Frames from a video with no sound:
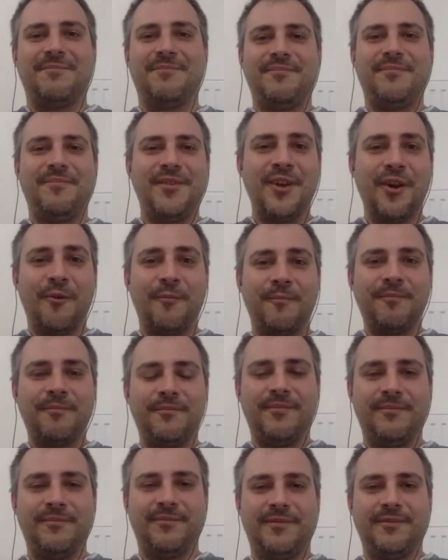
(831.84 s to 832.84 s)

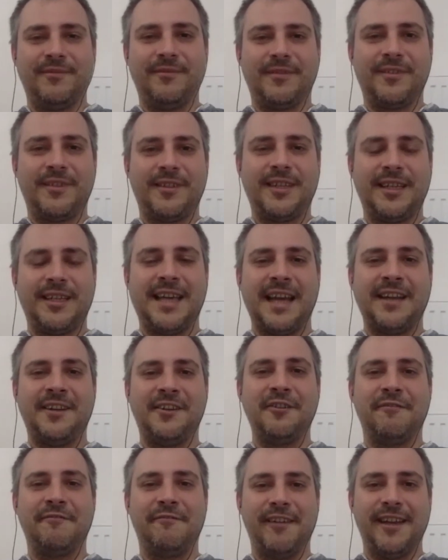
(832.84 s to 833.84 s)
get
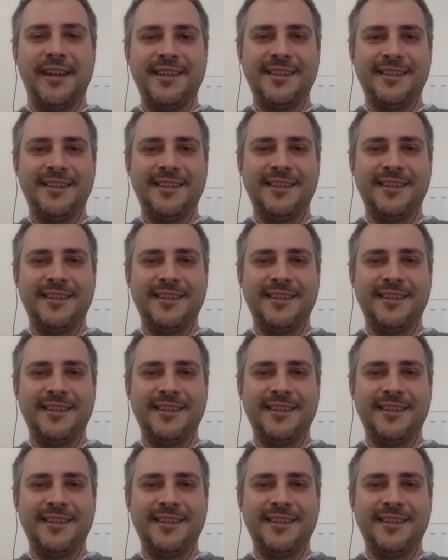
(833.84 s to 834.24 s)
the fit